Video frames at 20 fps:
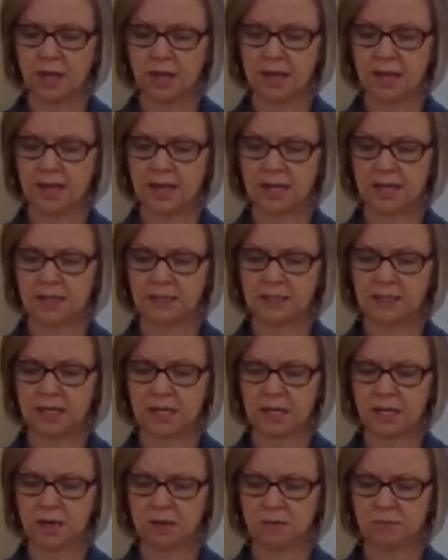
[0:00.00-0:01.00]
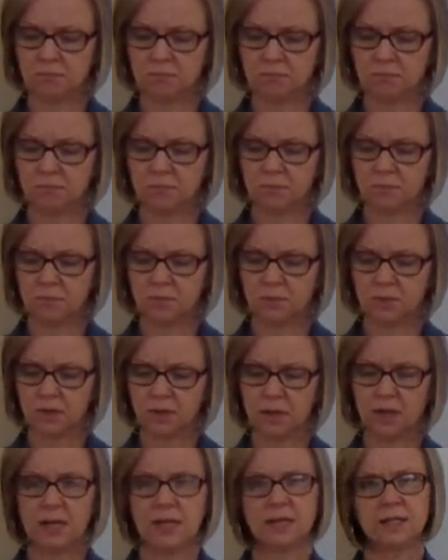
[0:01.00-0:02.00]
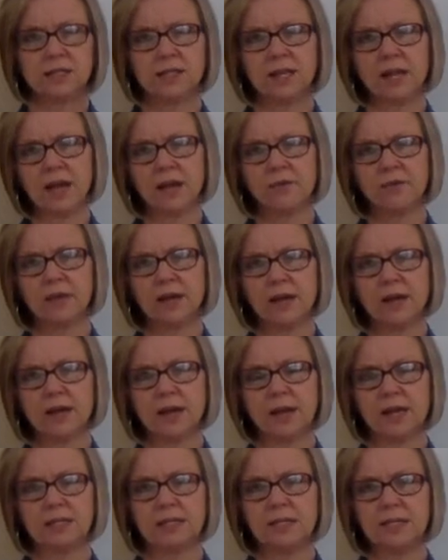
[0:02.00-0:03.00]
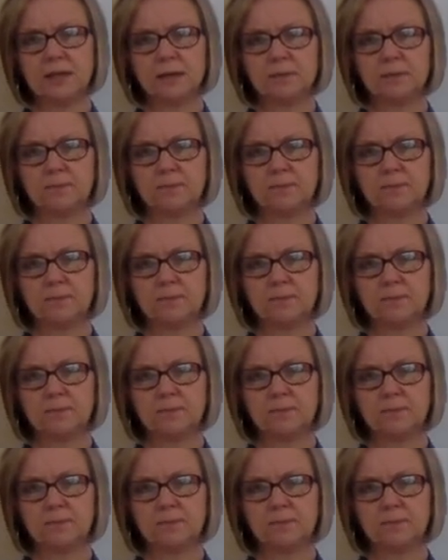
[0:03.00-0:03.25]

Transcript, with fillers: And um, he said, I've got an idea.